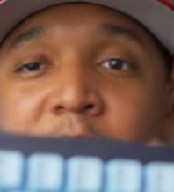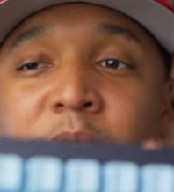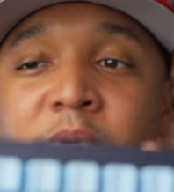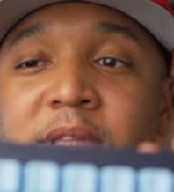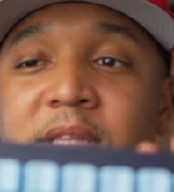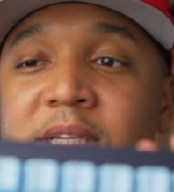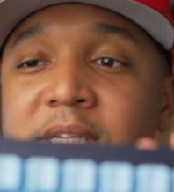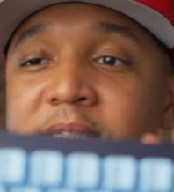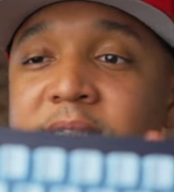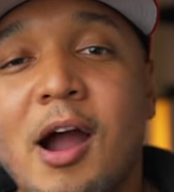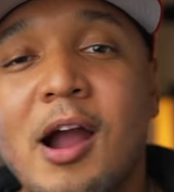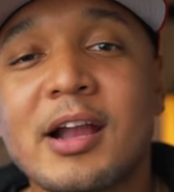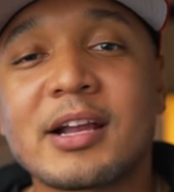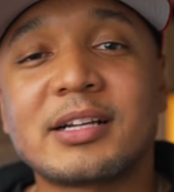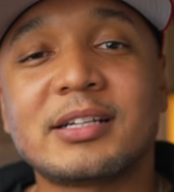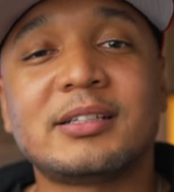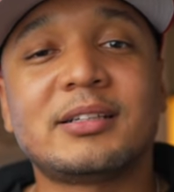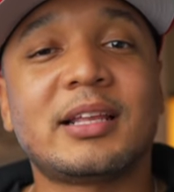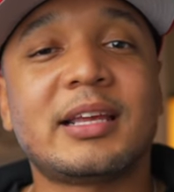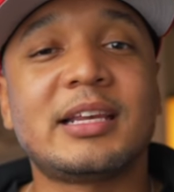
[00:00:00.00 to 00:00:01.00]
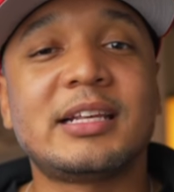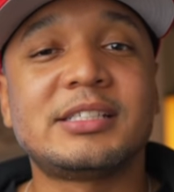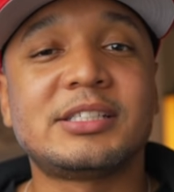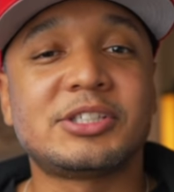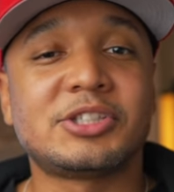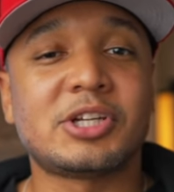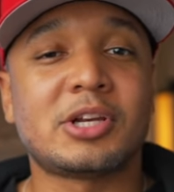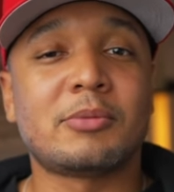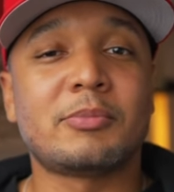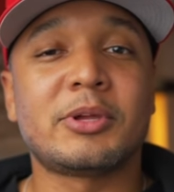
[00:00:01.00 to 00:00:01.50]
with this. All right, ladies
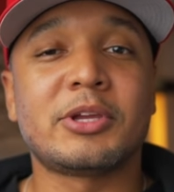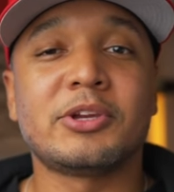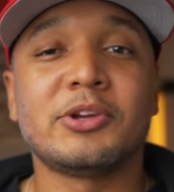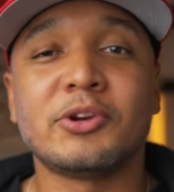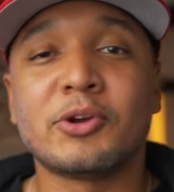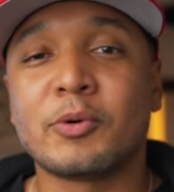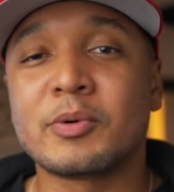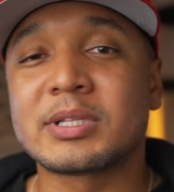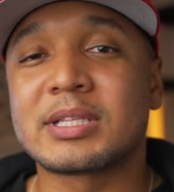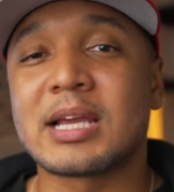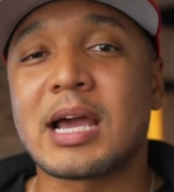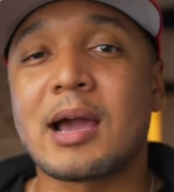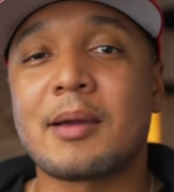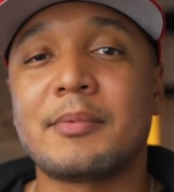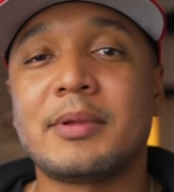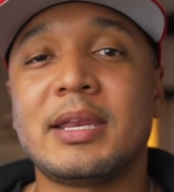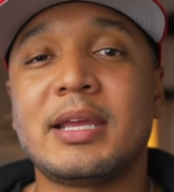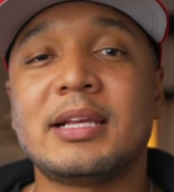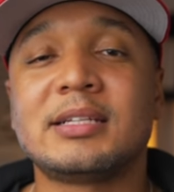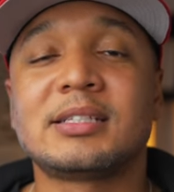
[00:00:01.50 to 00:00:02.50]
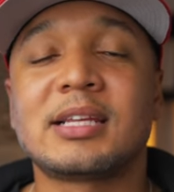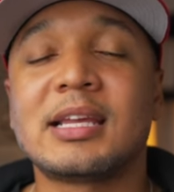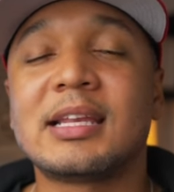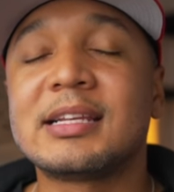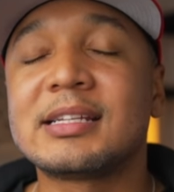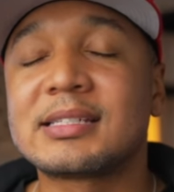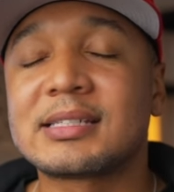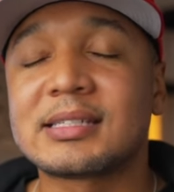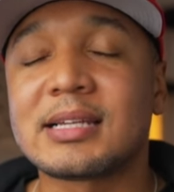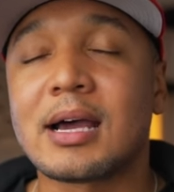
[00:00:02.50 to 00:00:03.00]
and gentlemen, you know what time it is. It
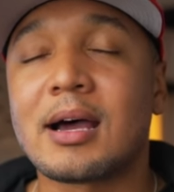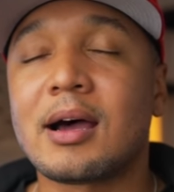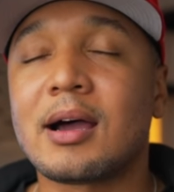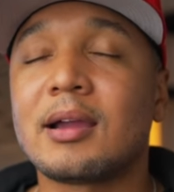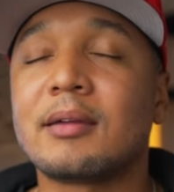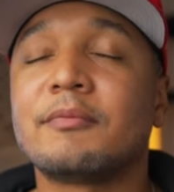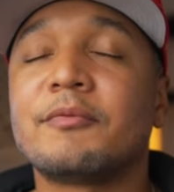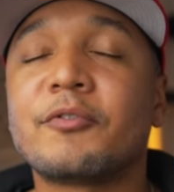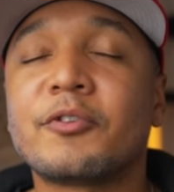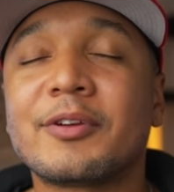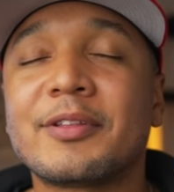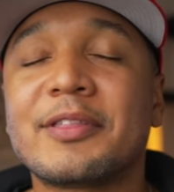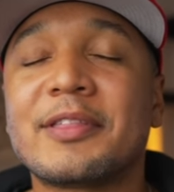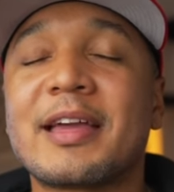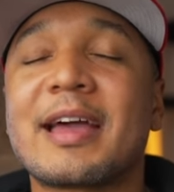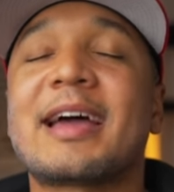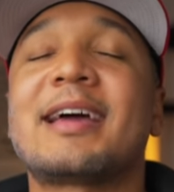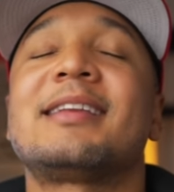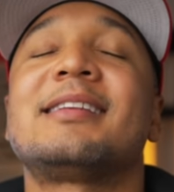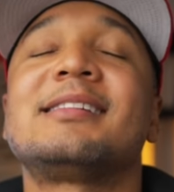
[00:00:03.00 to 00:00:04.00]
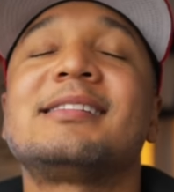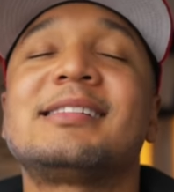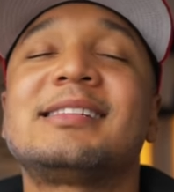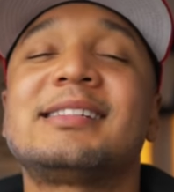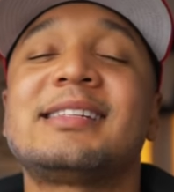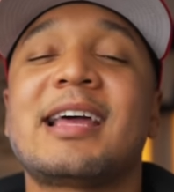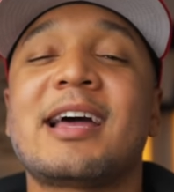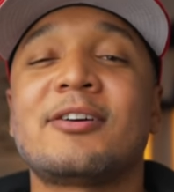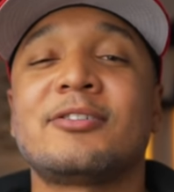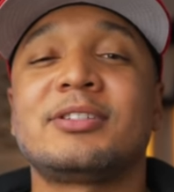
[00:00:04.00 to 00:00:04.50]
is time for that
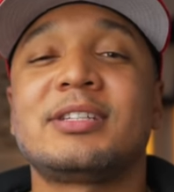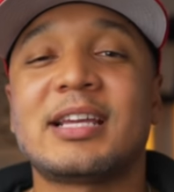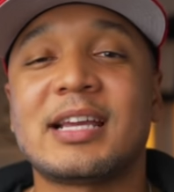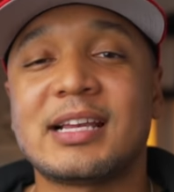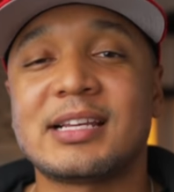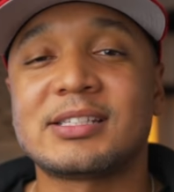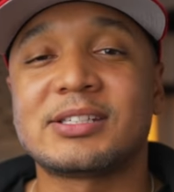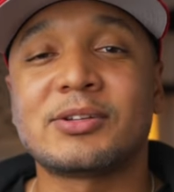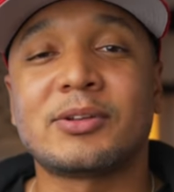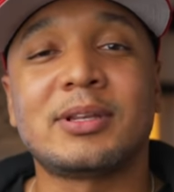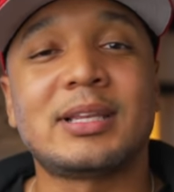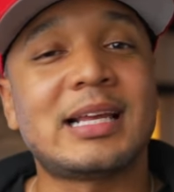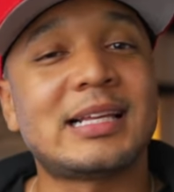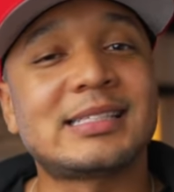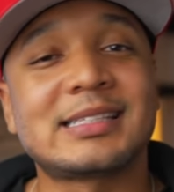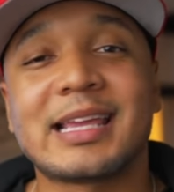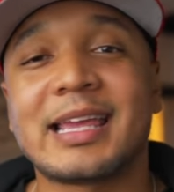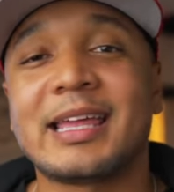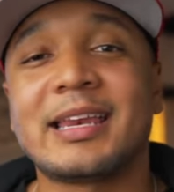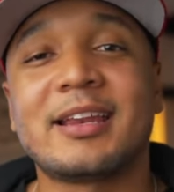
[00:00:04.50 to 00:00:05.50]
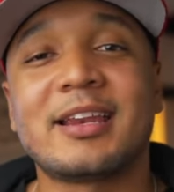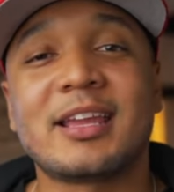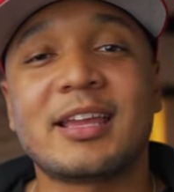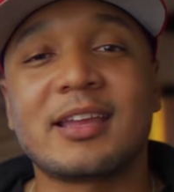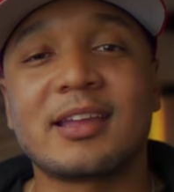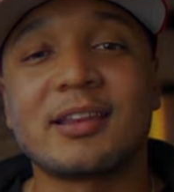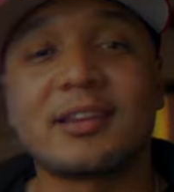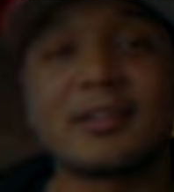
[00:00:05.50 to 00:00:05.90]
sound test, so let's get it in.